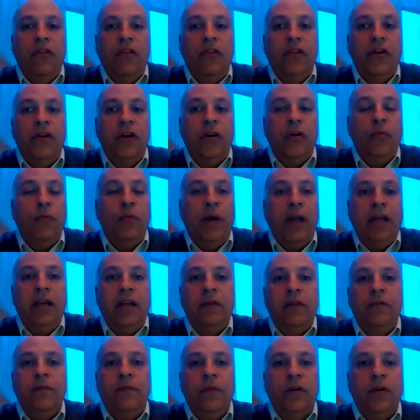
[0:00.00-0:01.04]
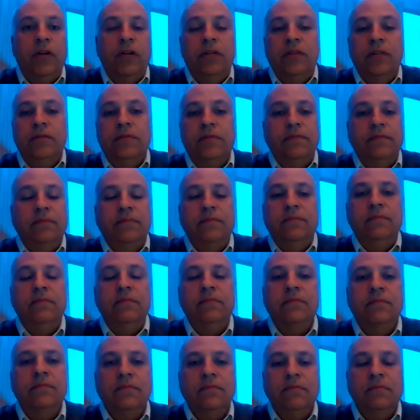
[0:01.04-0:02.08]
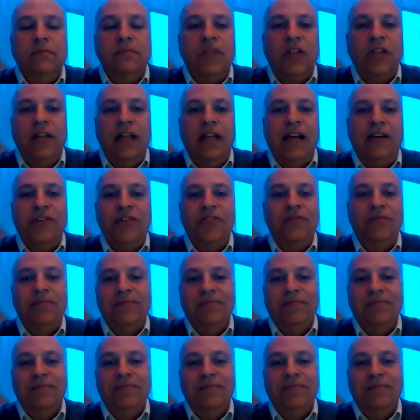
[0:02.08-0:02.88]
they're waiting for the next